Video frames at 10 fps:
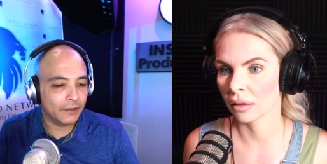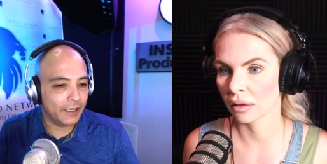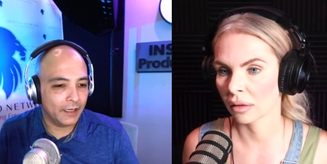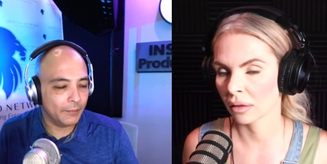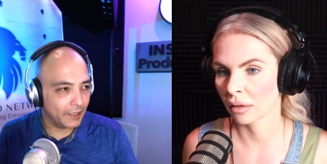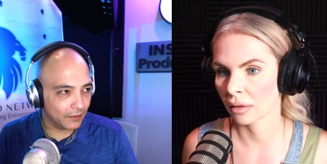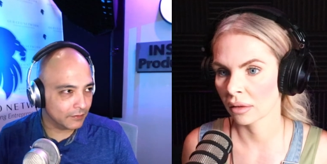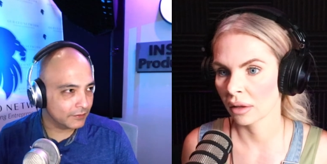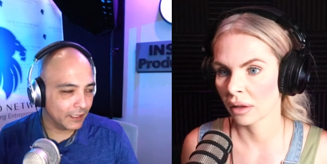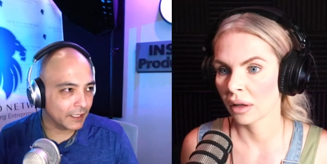Speaker 1: anybody lives
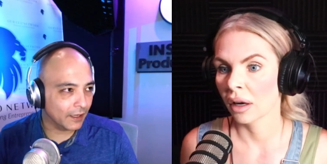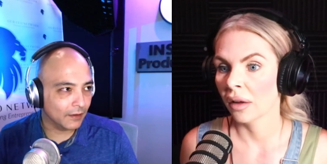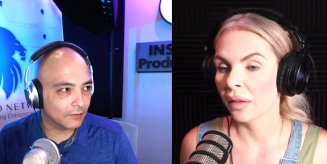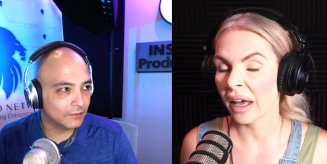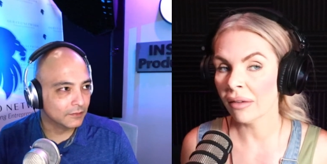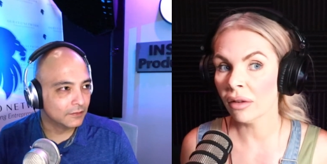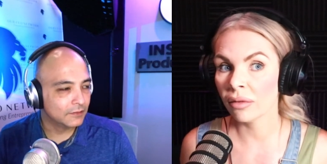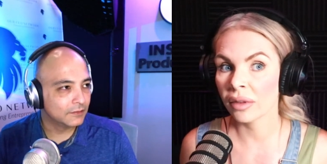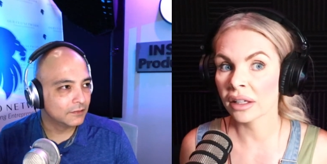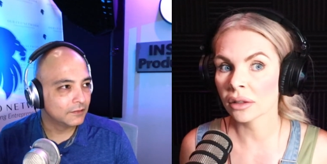downtown.
Speaker 2: They have
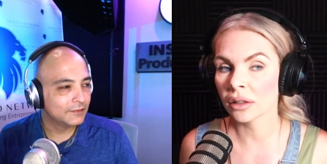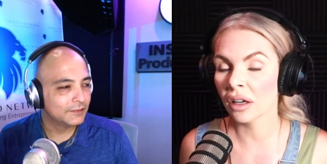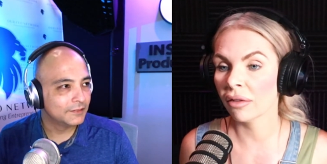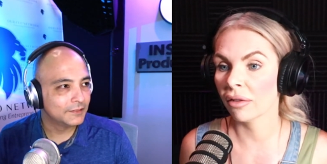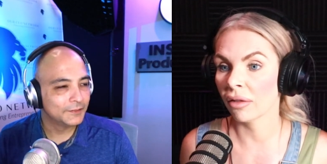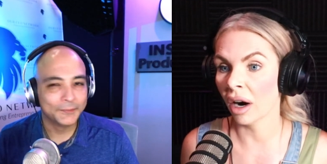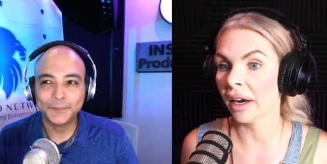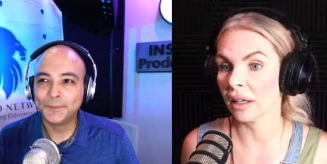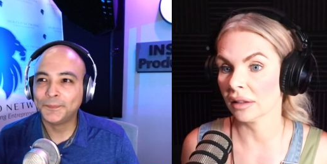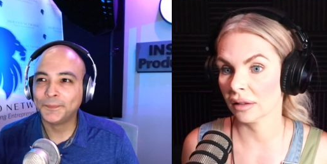a. They just got a
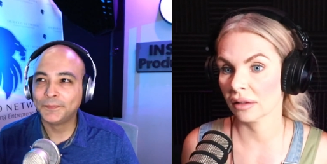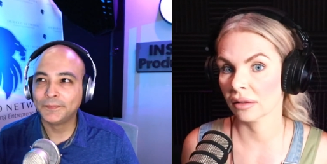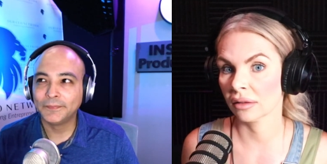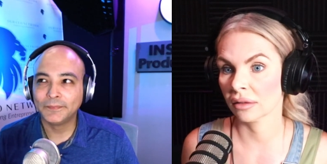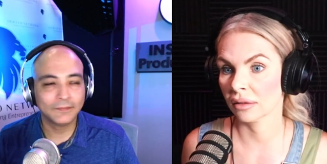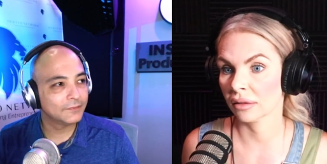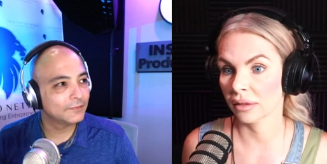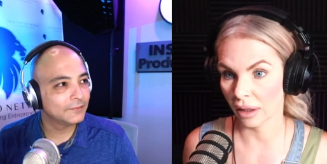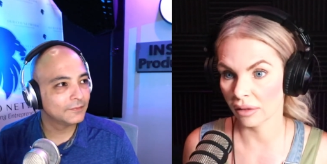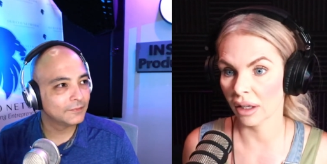Fry's
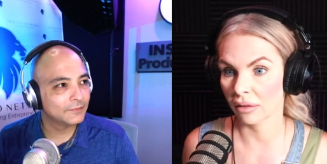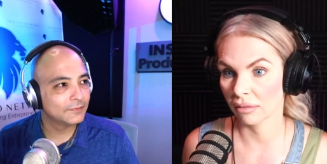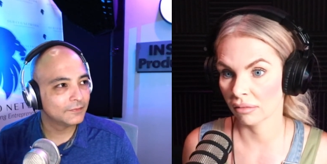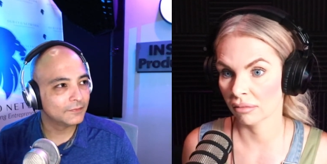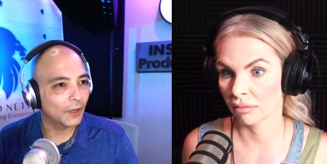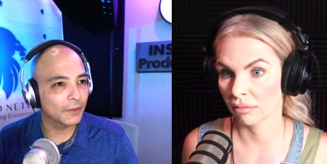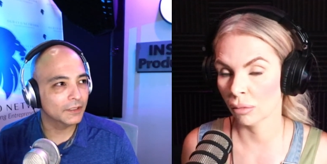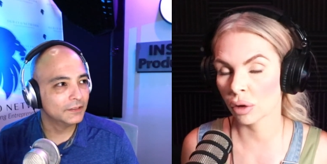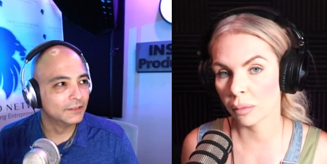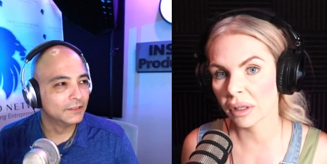downtown. Oh, really?
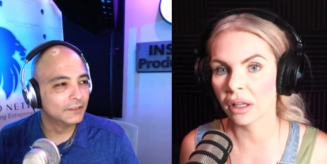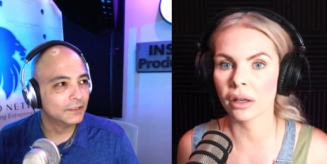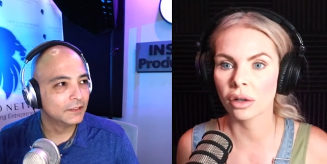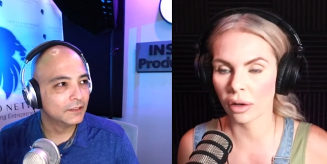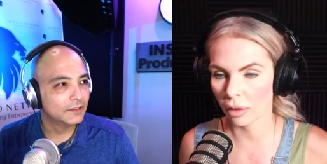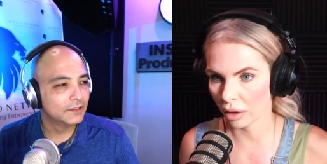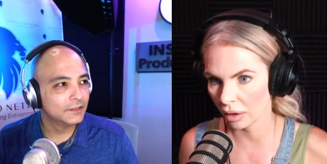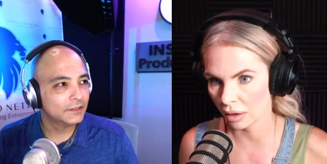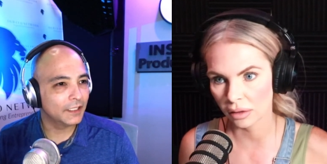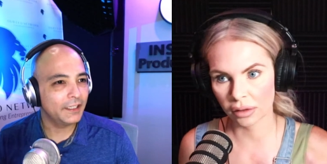Which would be like a
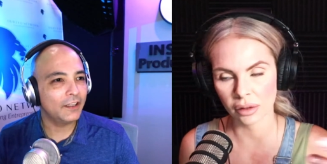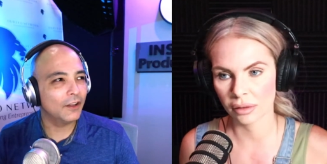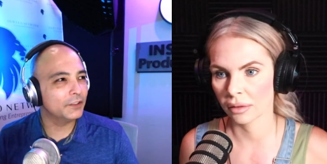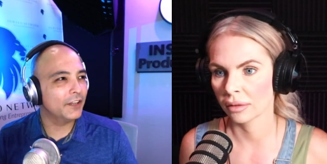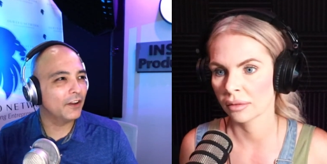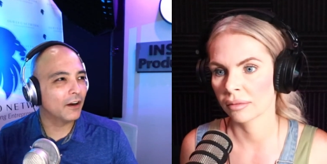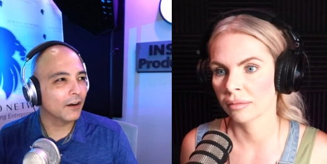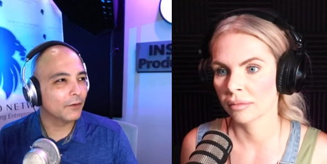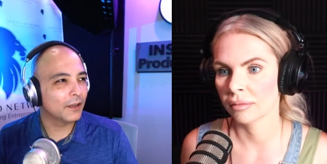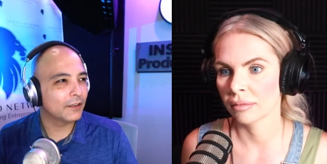Kroger. Didn't they close
Speaker 1: down the Hard
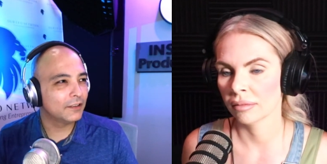Rock?